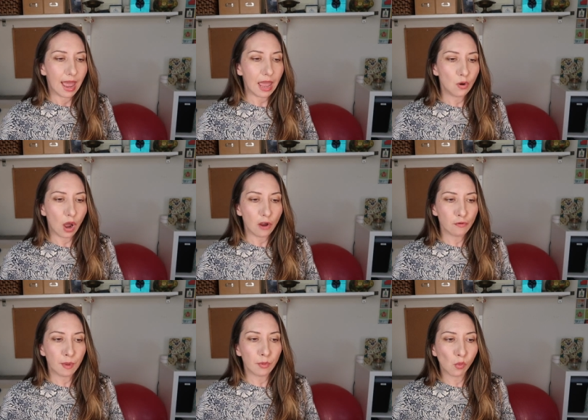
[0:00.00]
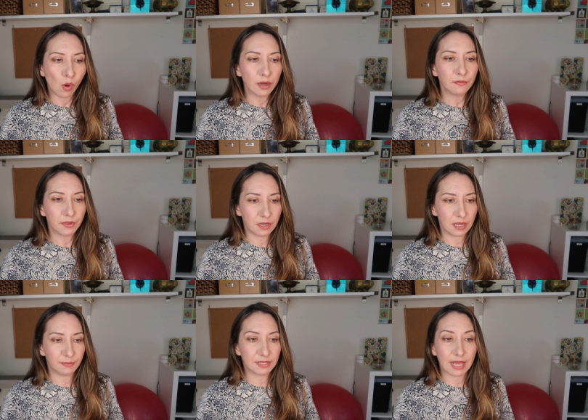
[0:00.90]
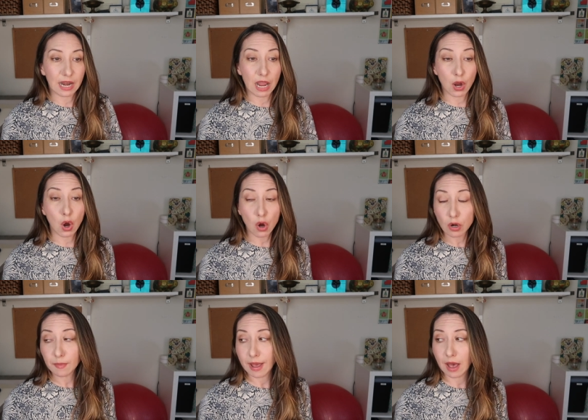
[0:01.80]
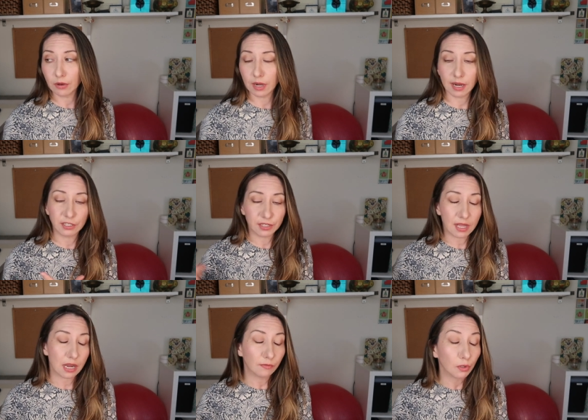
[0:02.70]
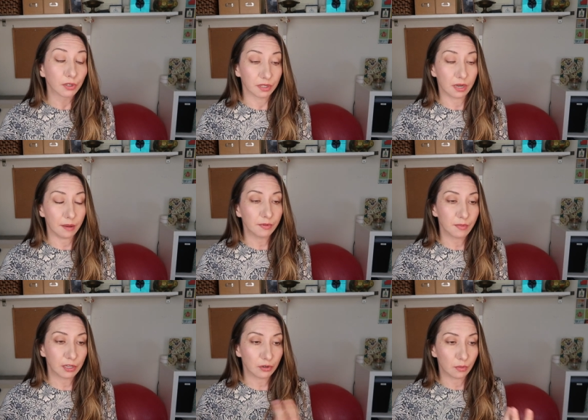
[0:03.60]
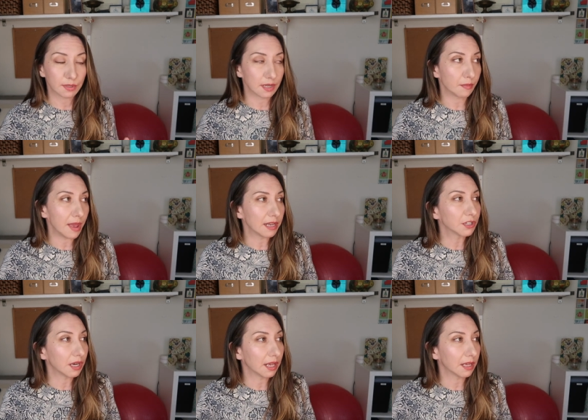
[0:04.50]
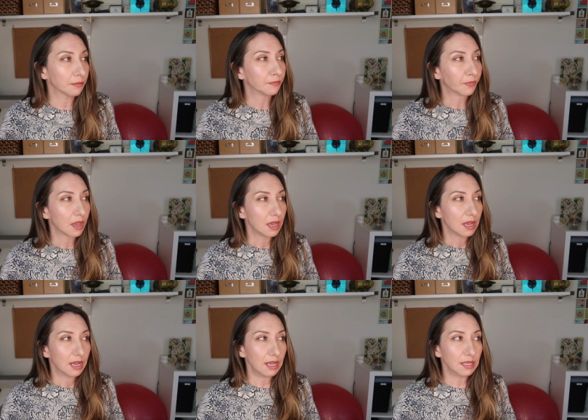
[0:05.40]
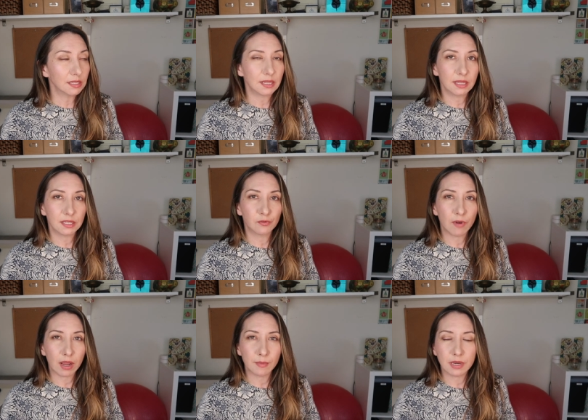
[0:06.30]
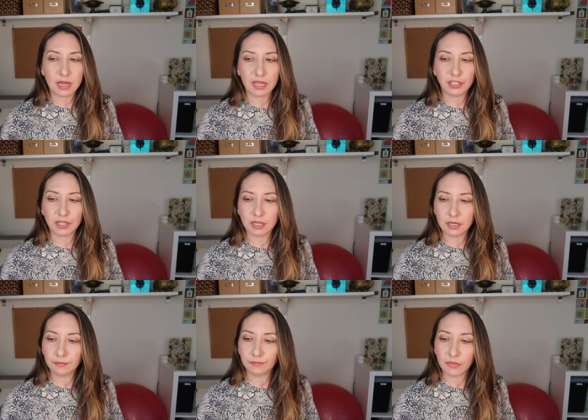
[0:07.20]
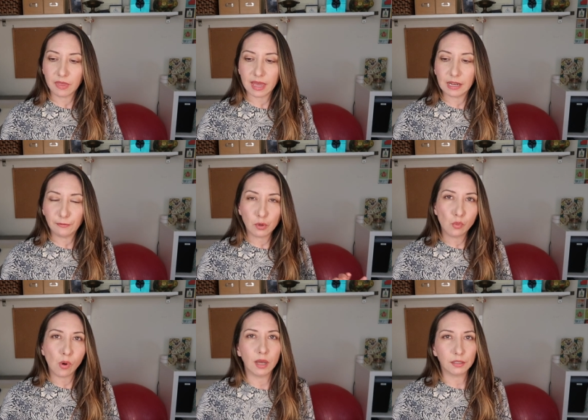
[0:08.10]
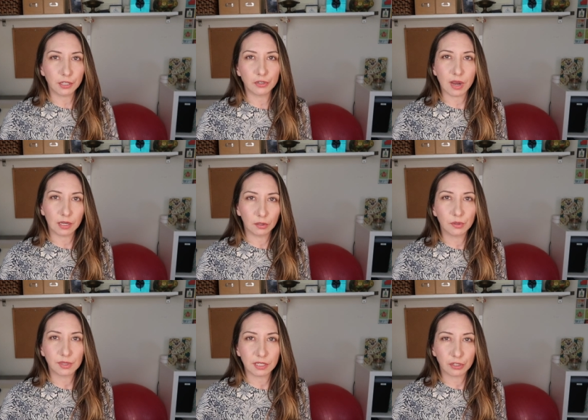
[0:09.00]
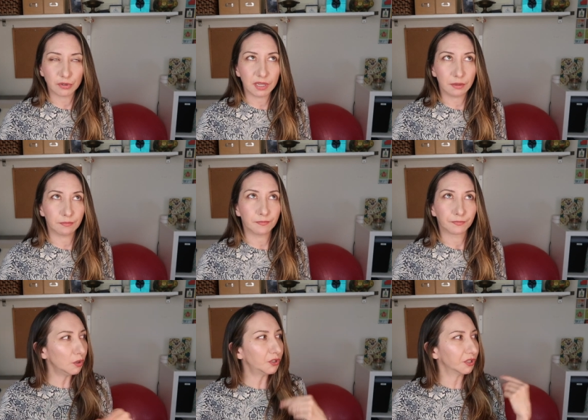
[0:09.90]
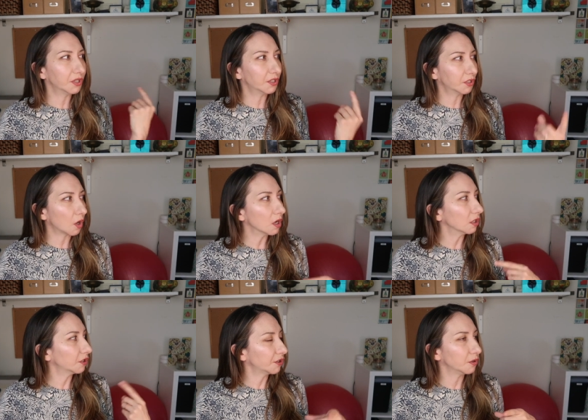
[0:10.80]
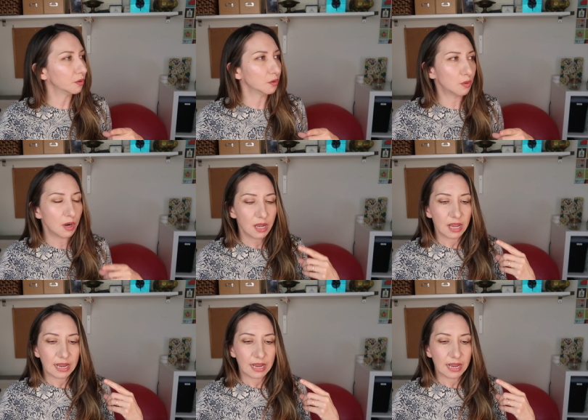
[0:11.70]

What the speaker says: And I remember one of the tips that I heard about, and I just kind of looked it up to make sure I wasn't imagining it, is this recommendation that if you want to try to lucid dream, you should start to,